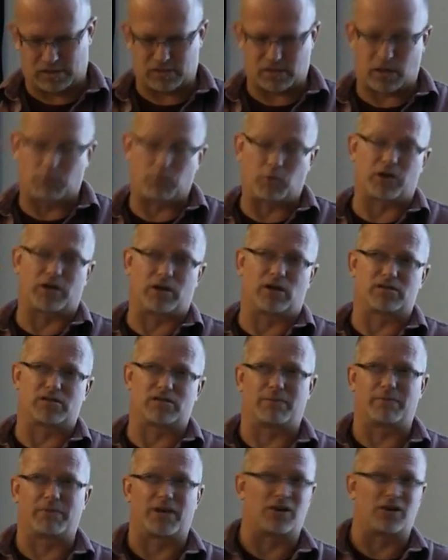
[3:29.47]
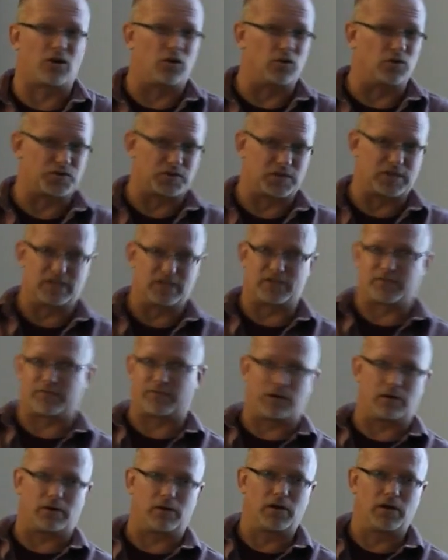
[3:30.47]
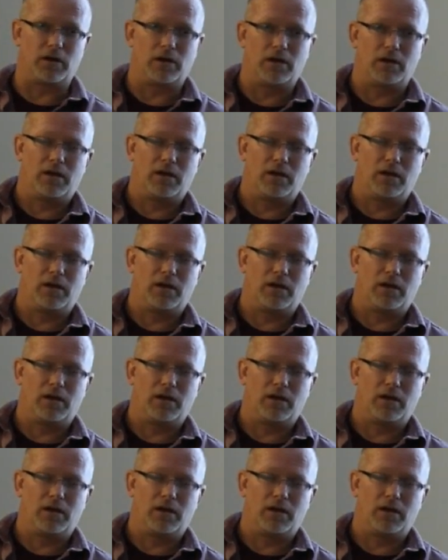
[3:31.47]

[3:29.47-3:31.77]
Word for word: I started working on something I called ZenSphere.